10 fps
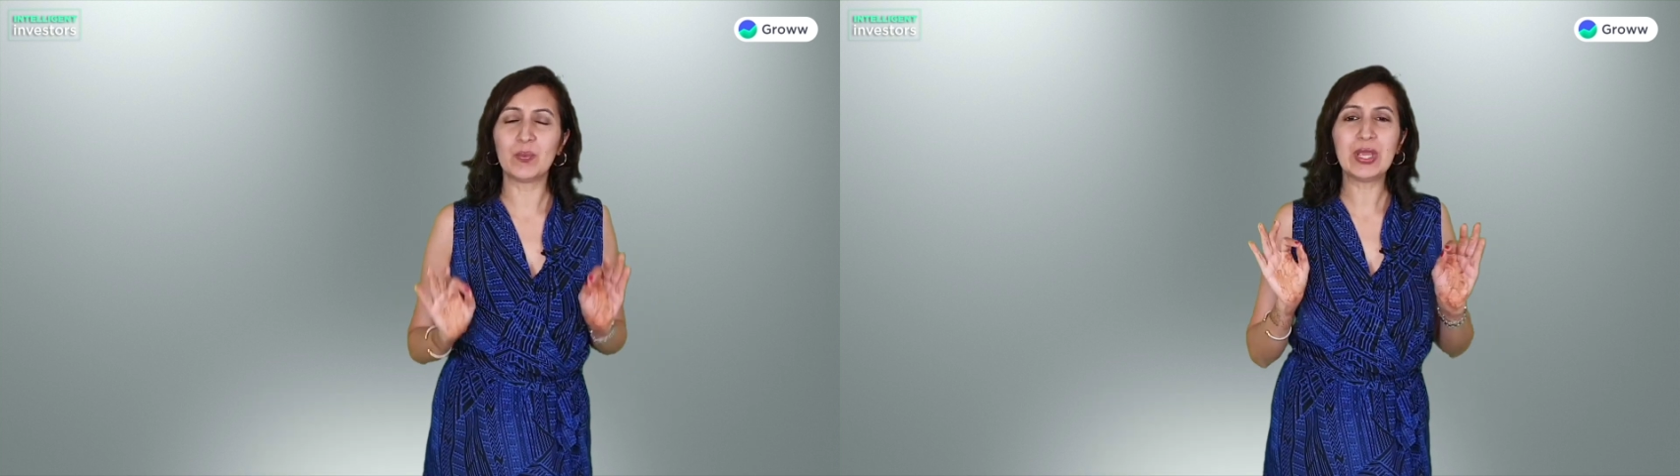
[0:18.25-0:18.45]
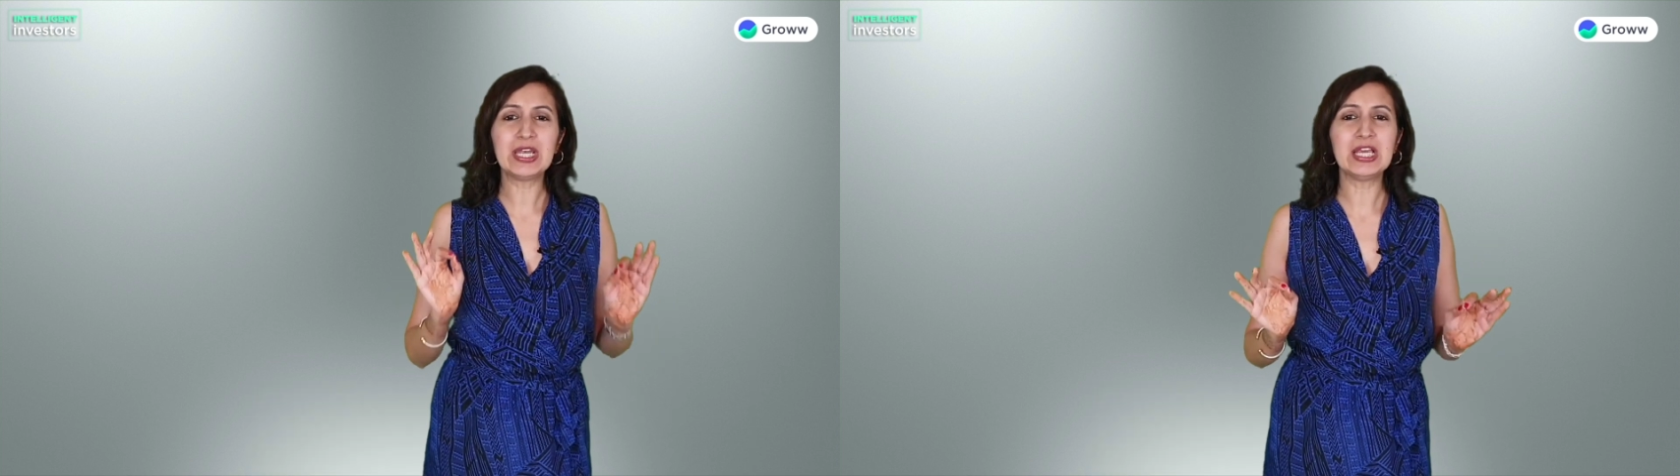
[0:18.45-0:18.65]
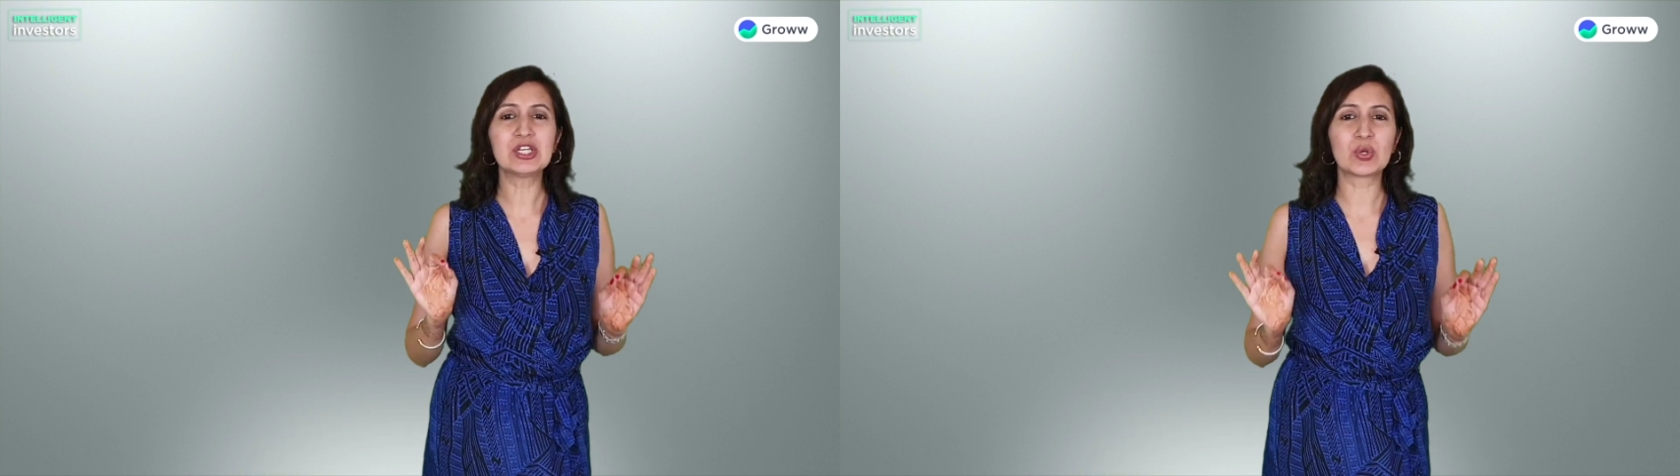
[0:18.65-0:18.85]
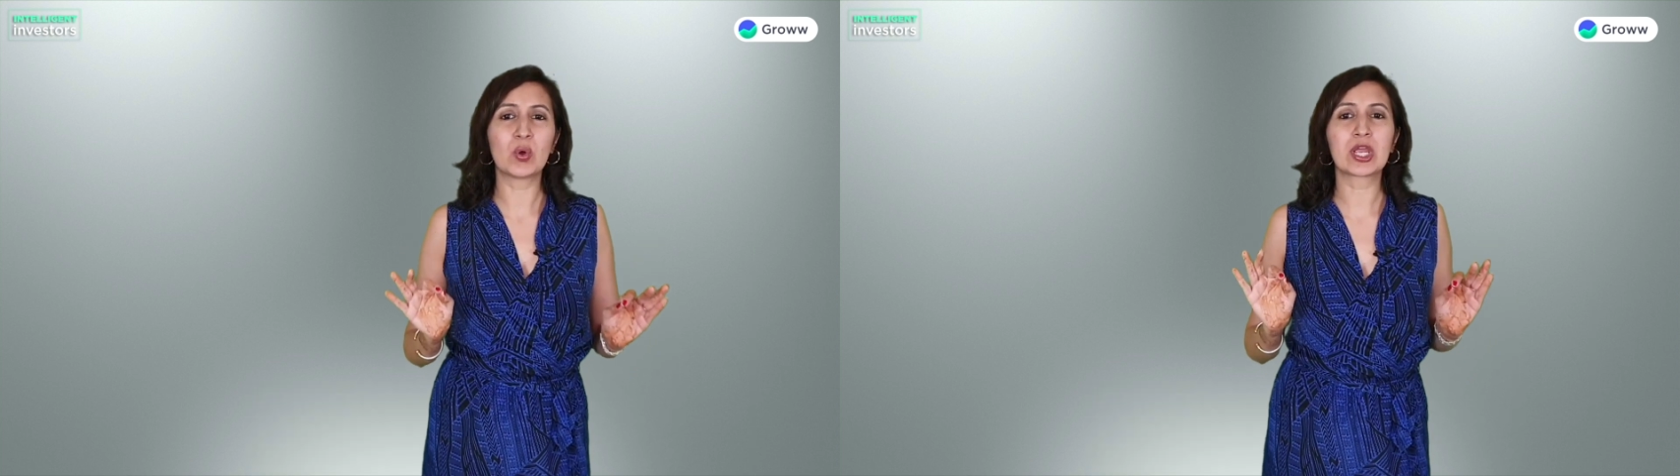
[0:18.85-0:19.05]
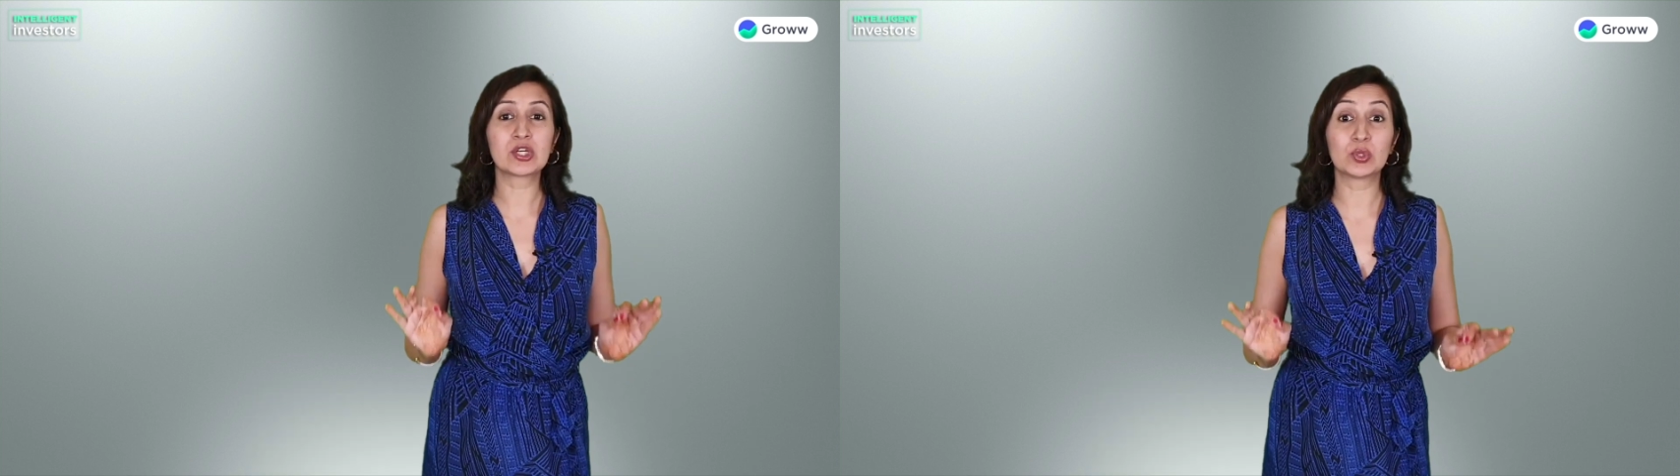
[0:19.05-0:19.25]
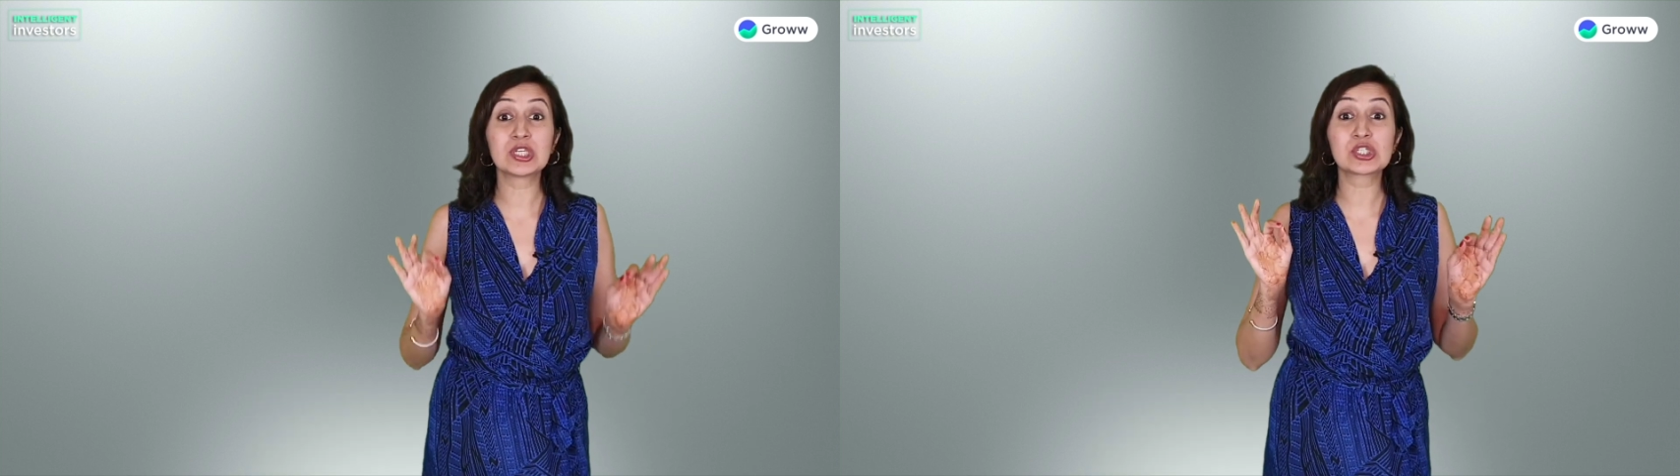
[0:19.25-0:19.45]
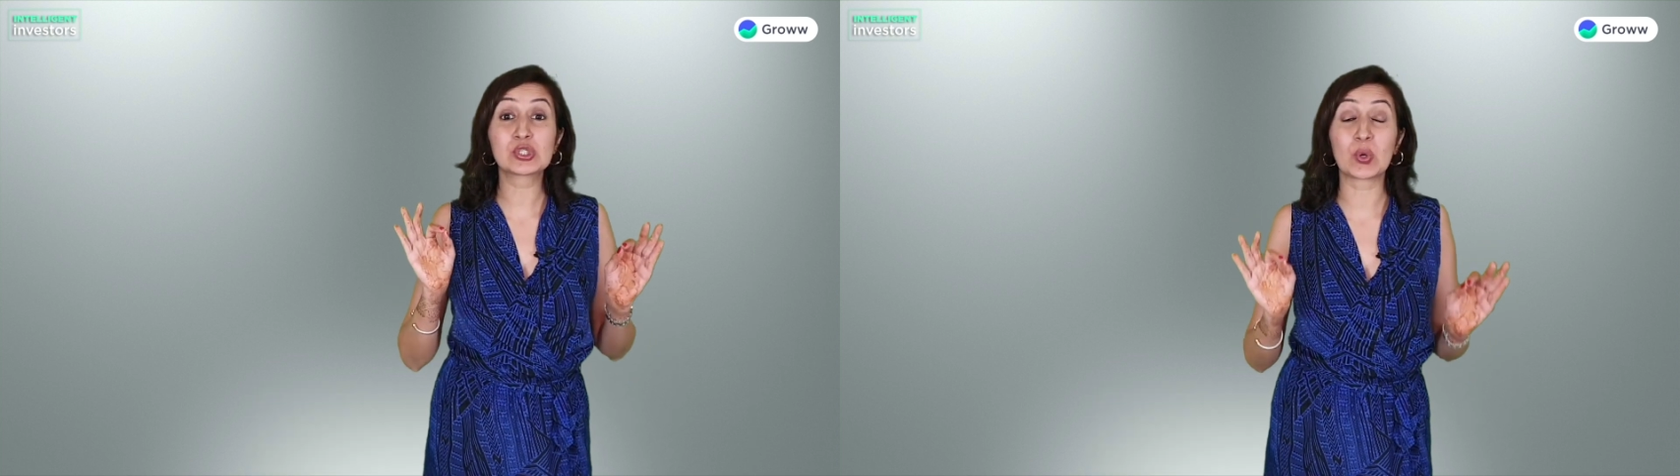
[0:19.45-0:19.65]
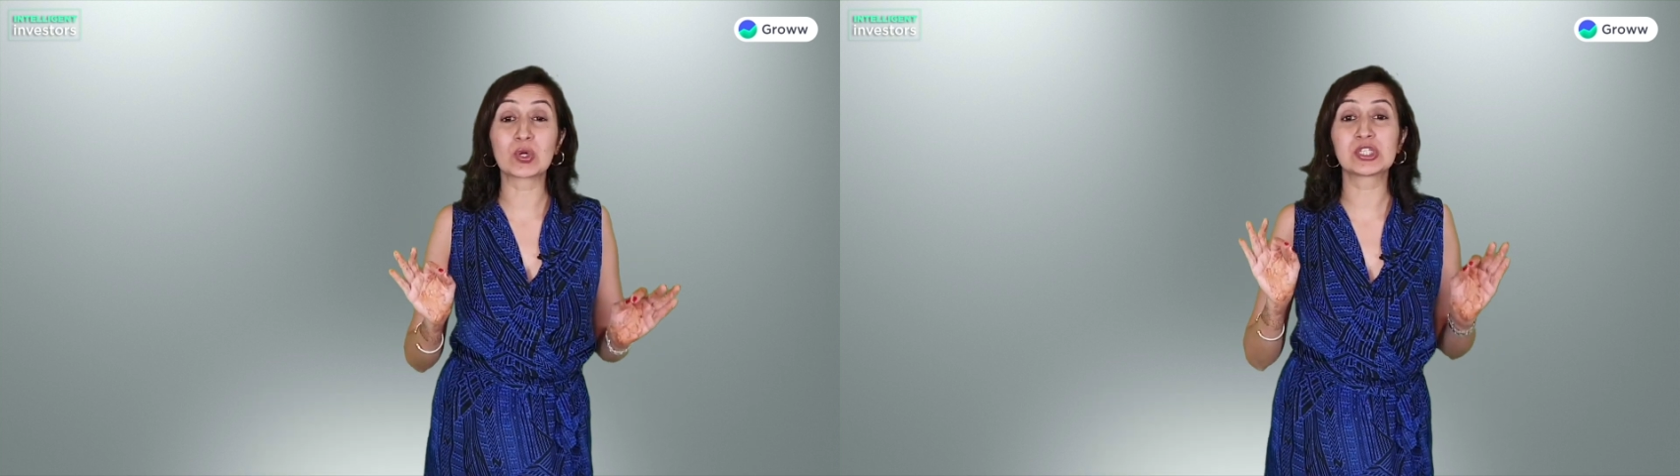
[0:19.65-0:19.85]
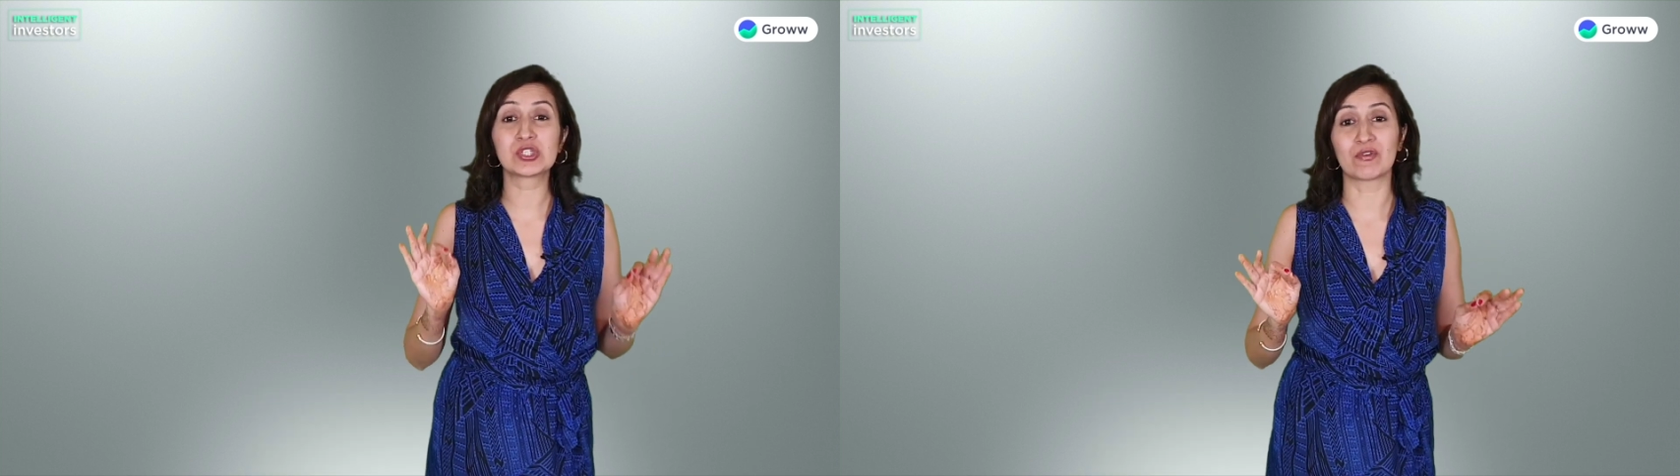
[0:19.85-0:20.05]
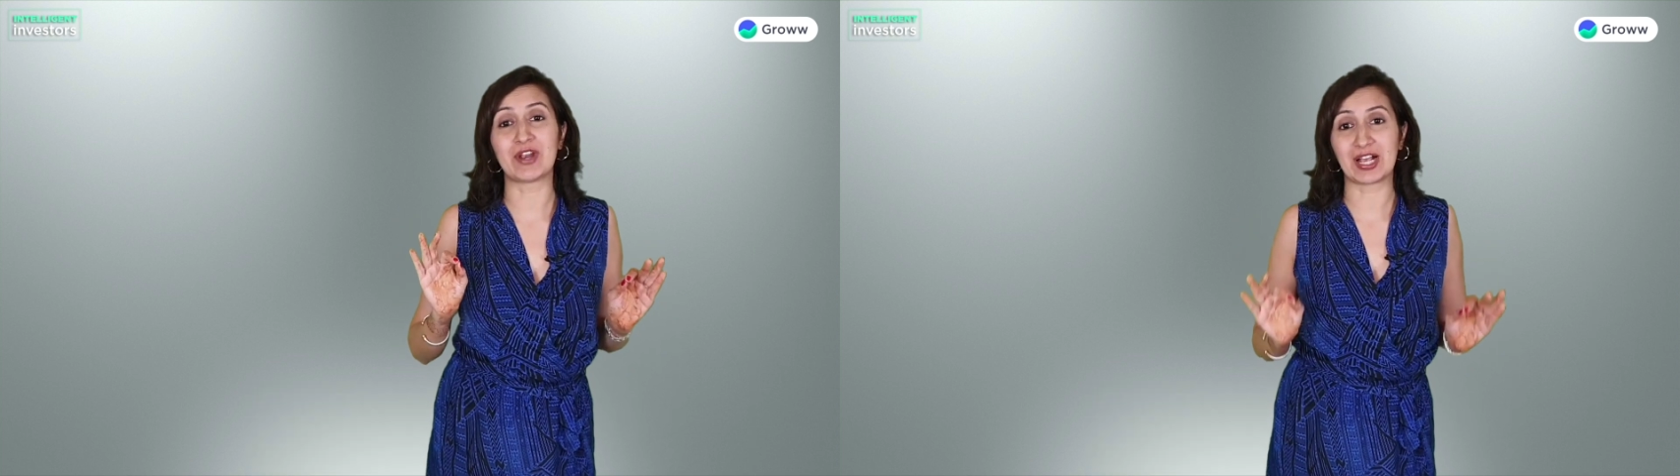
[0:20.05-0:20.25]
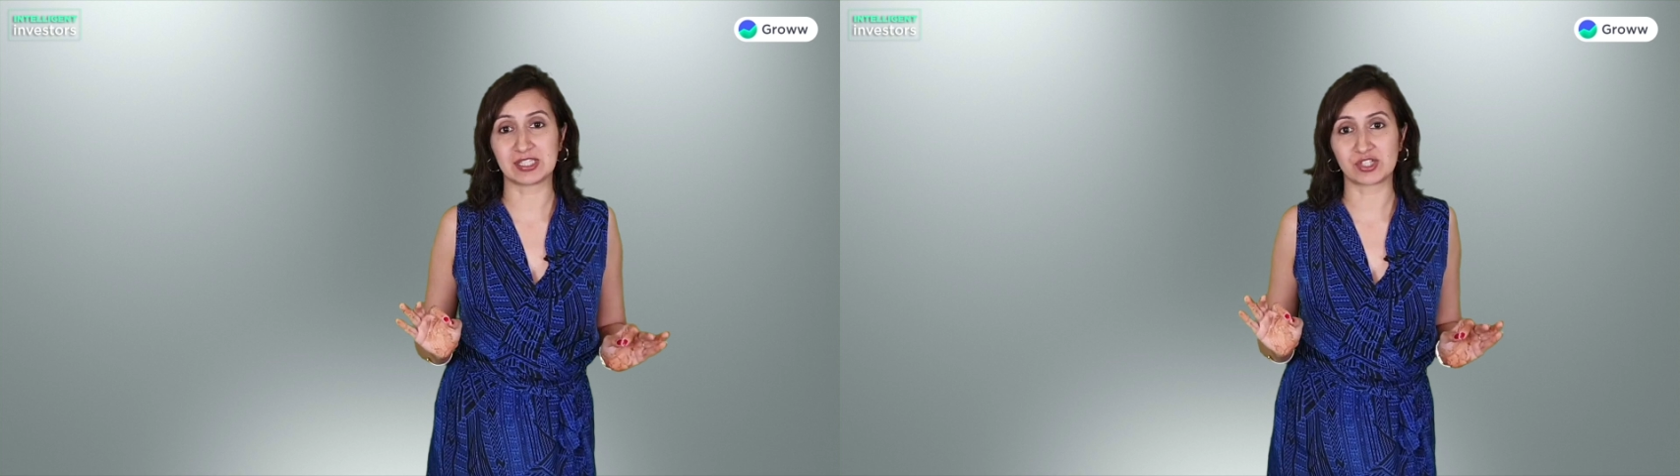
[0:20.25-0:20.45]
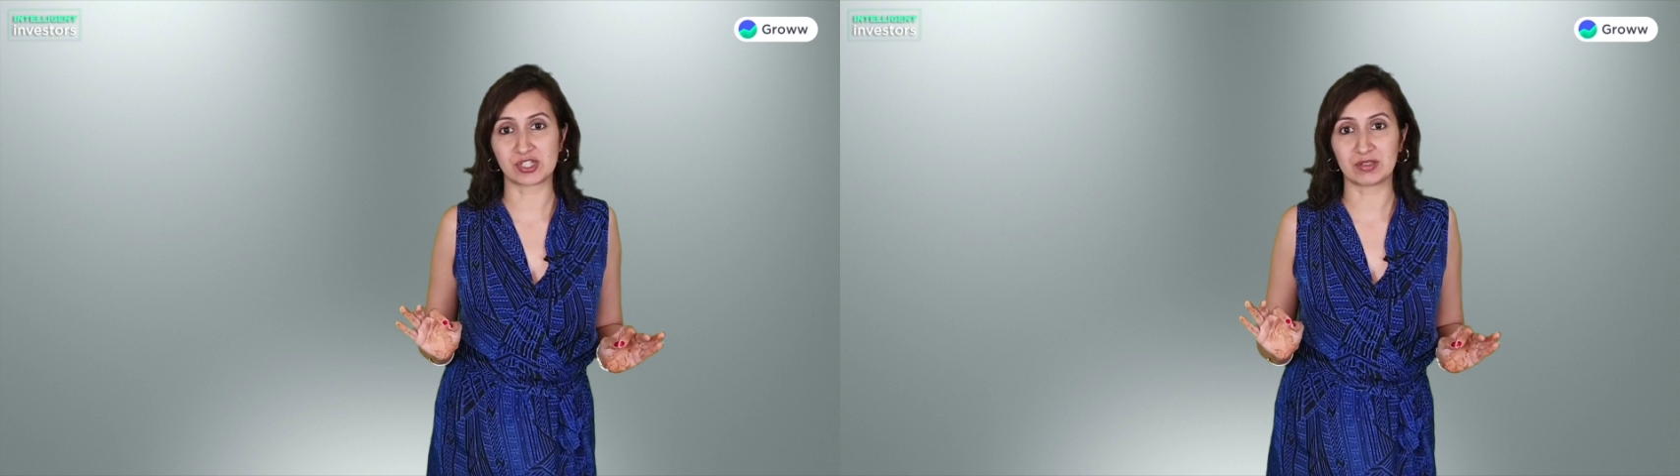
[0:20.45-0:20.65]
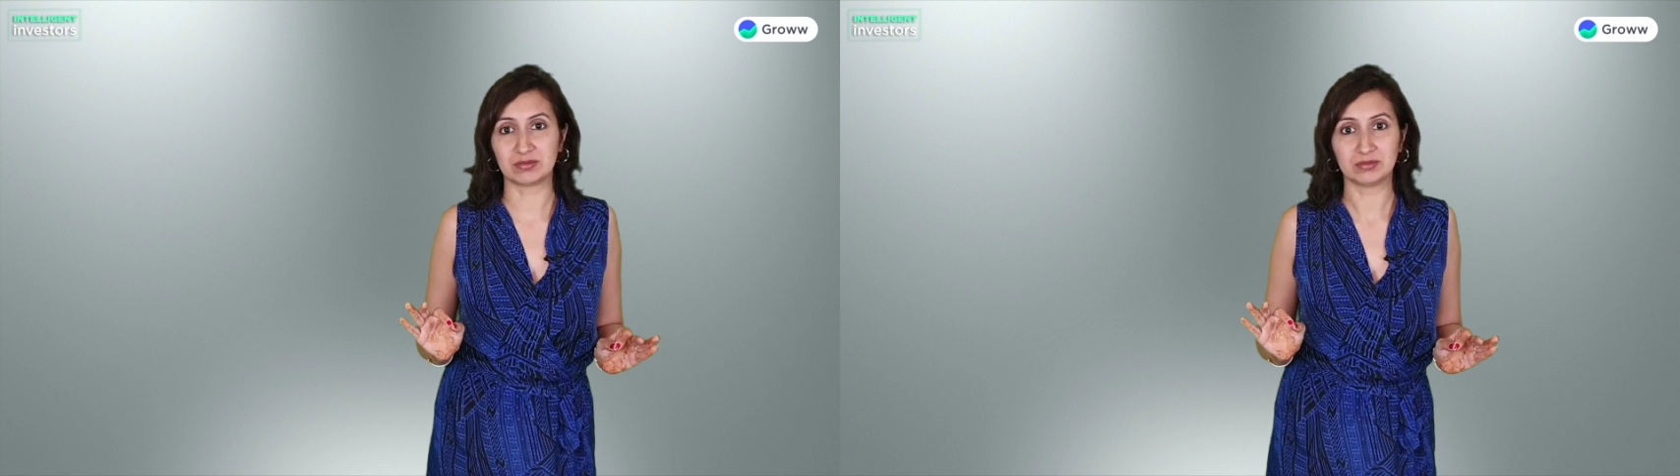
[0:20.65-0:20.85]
we need to look into the sources of taxation.